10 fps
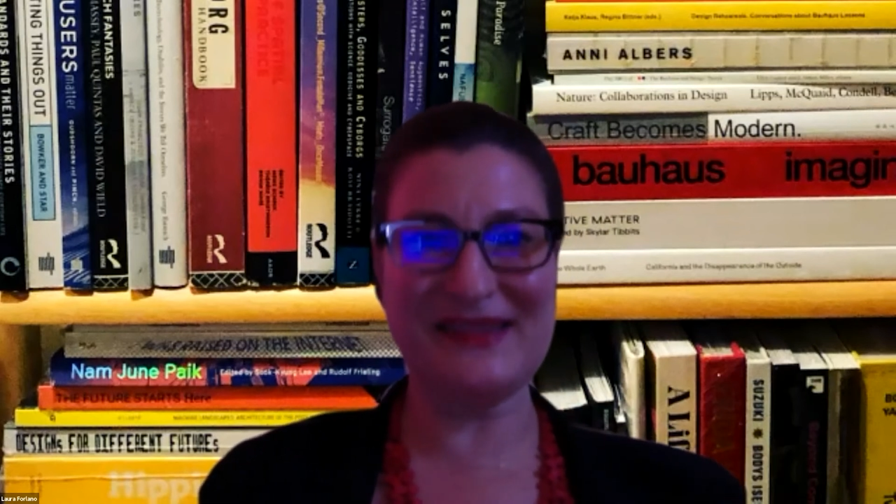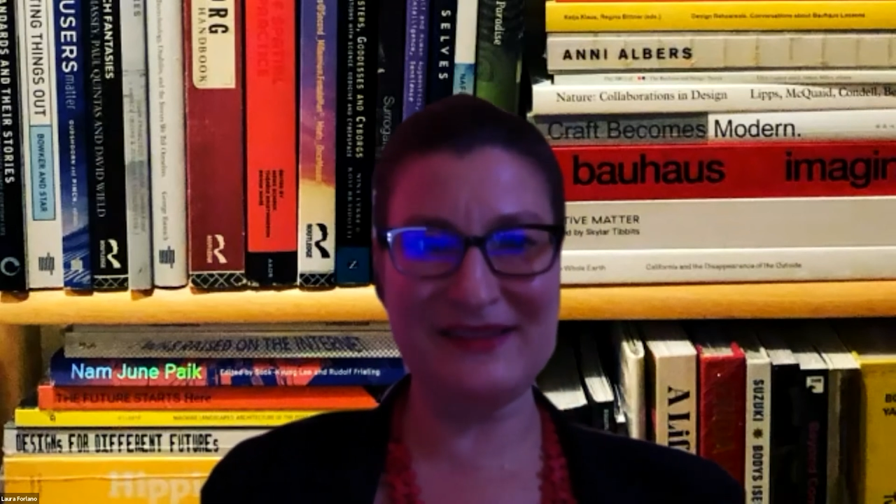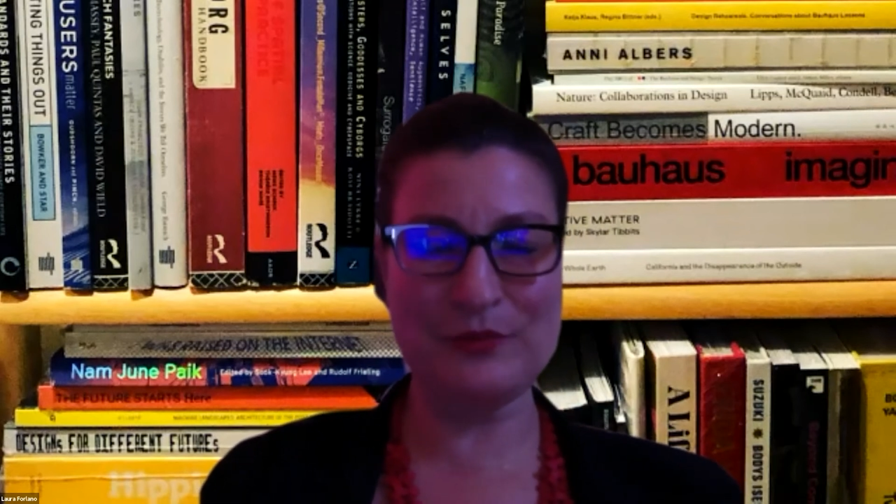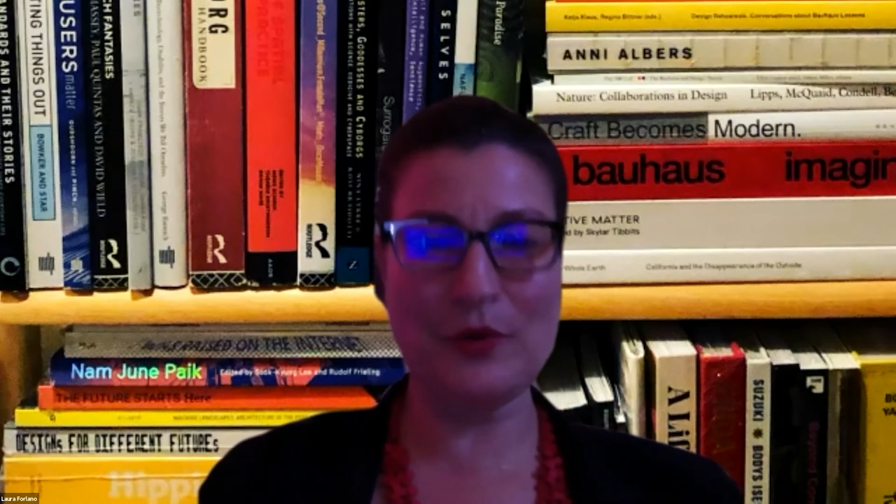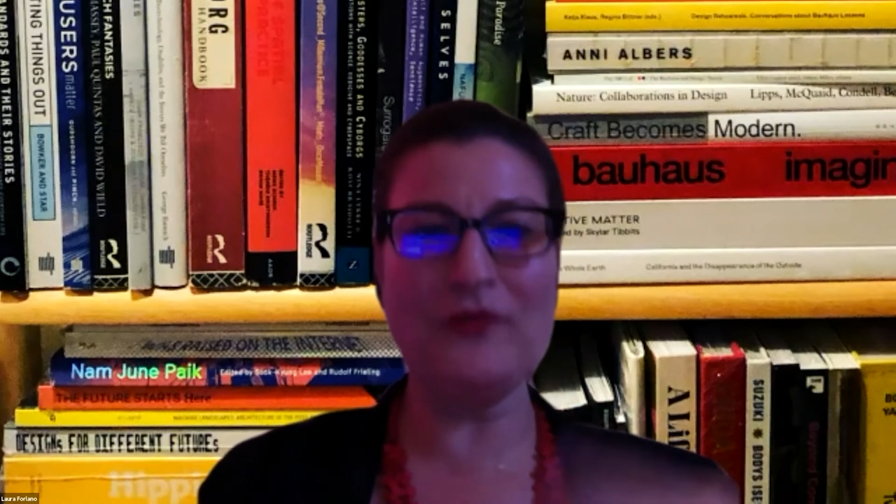
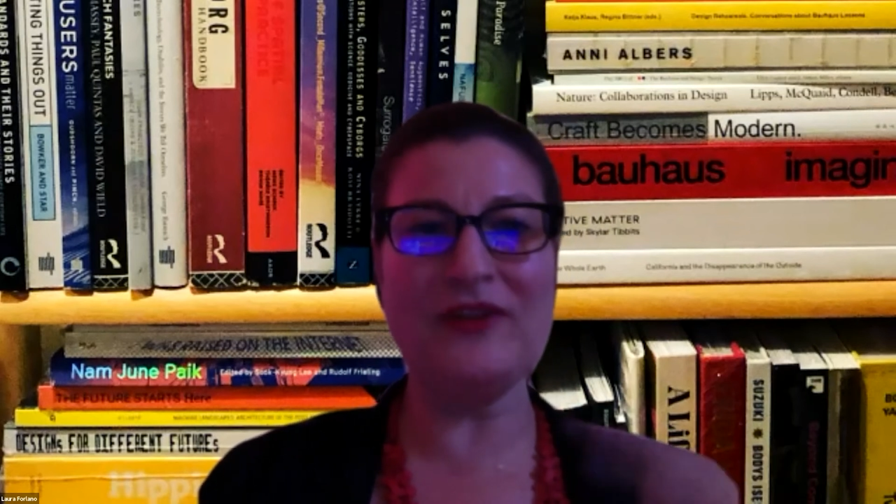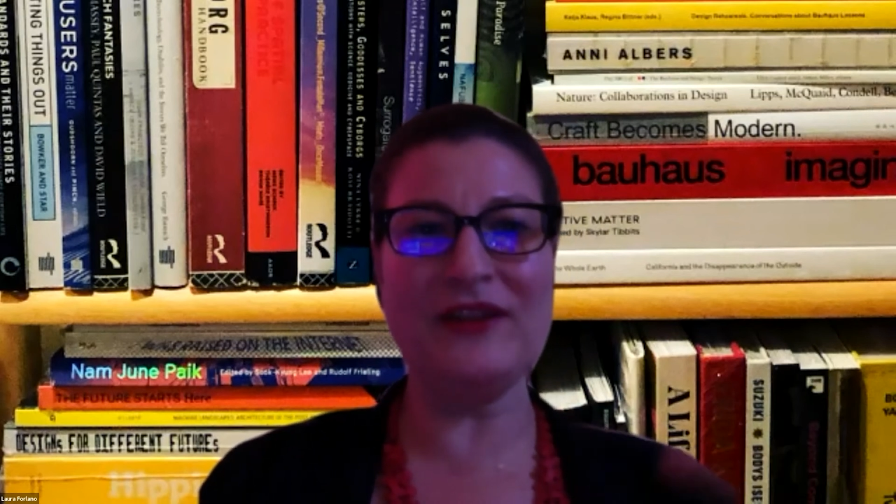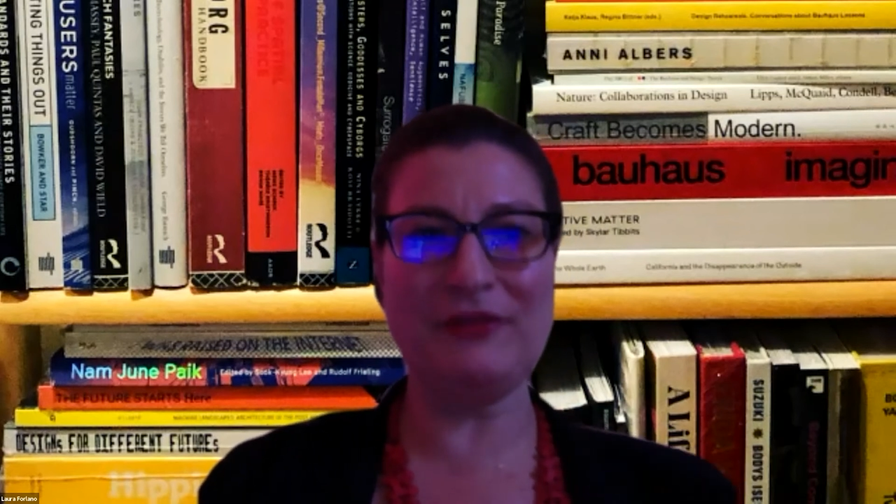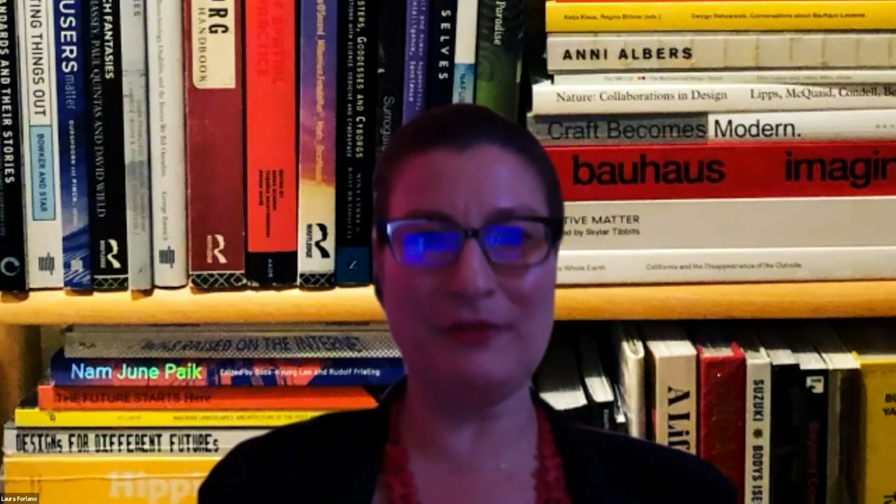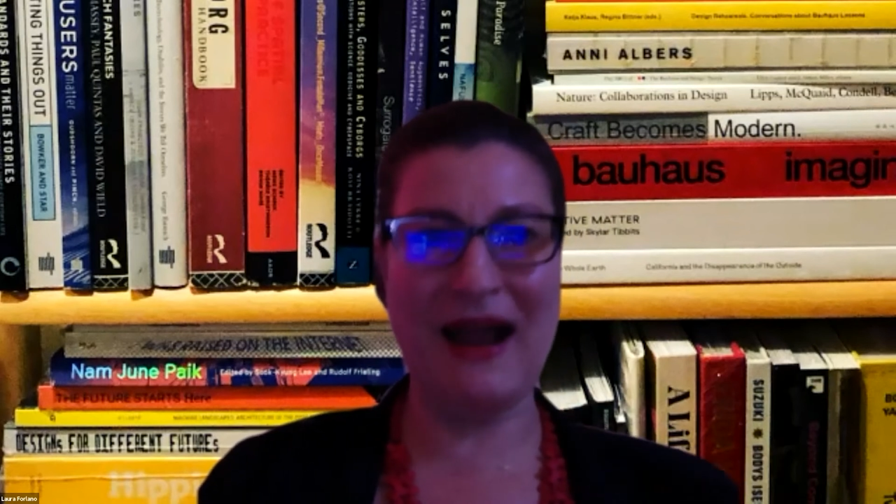is
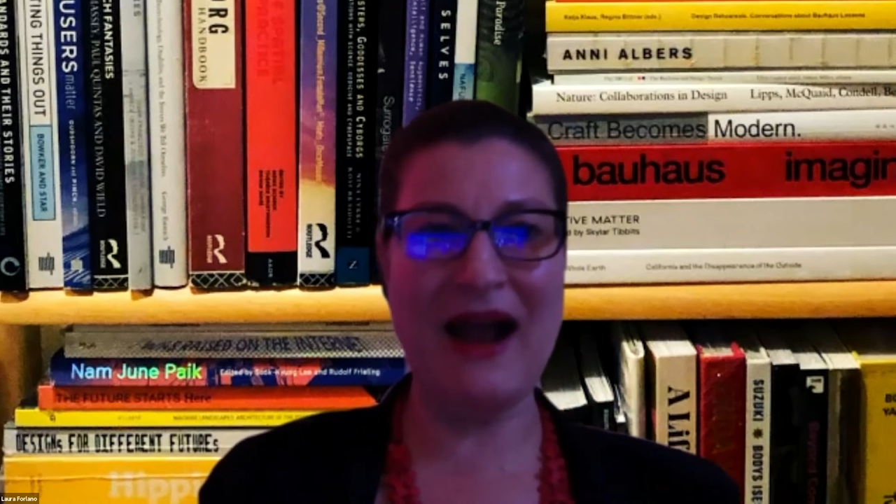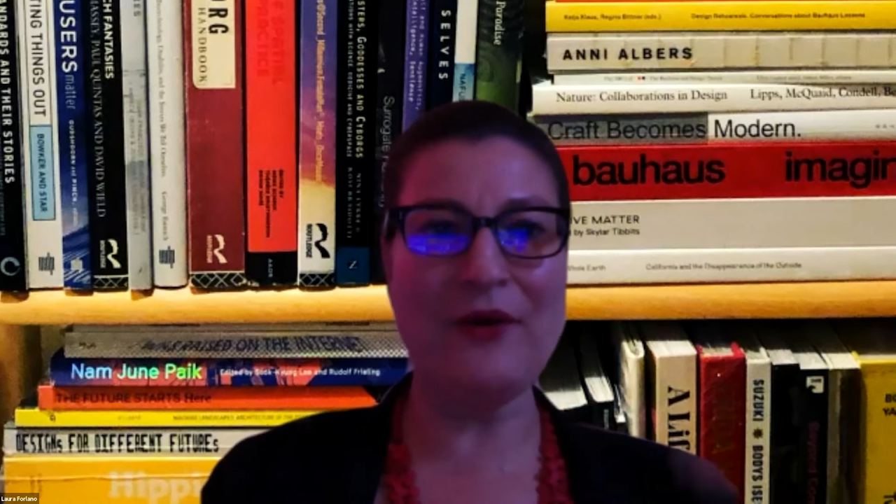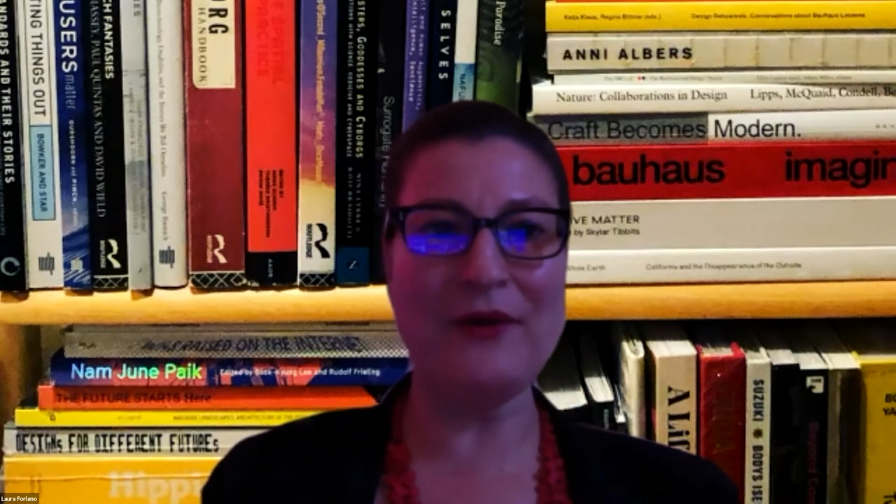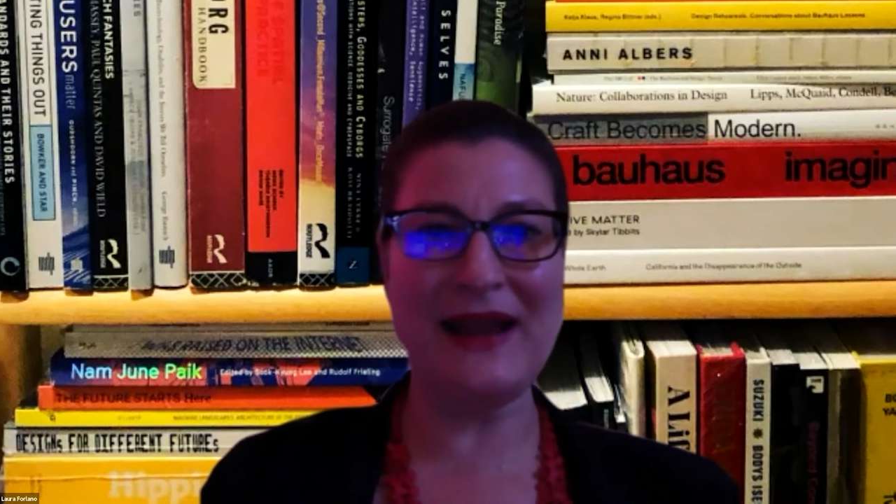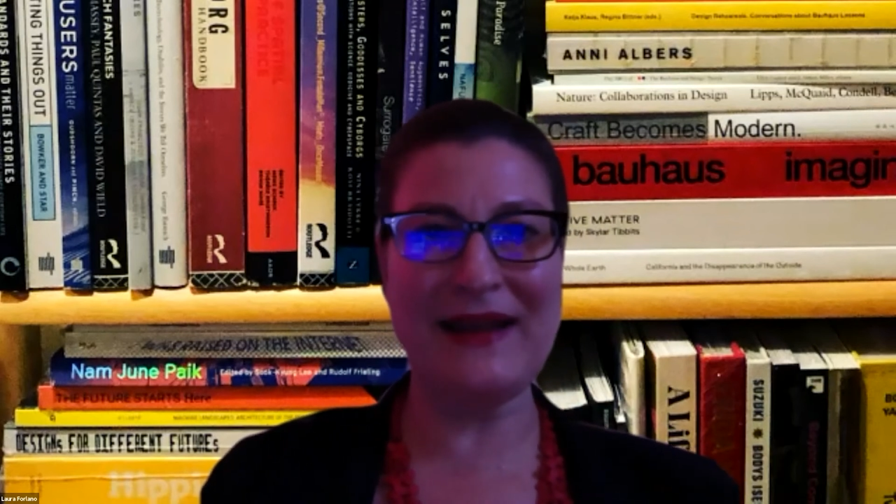woven
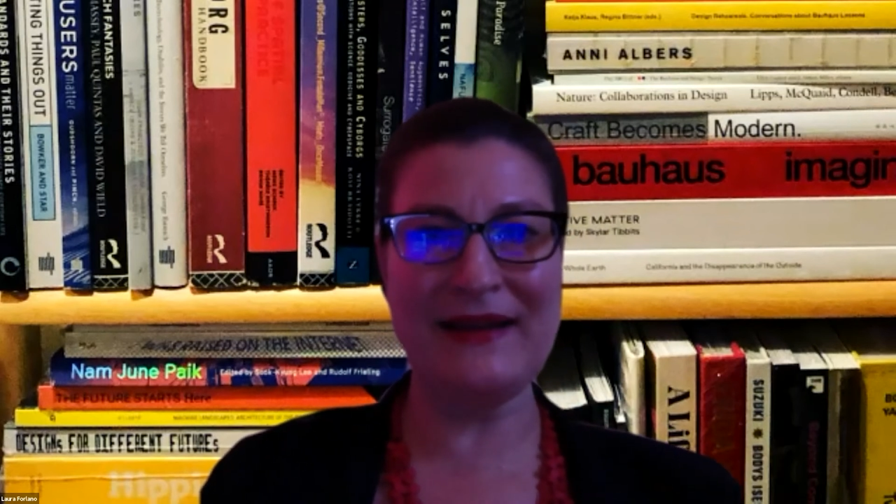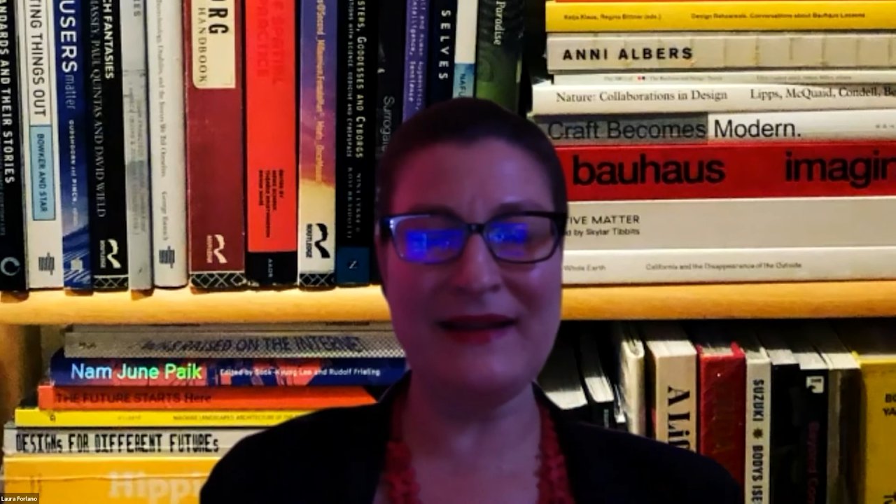throughout and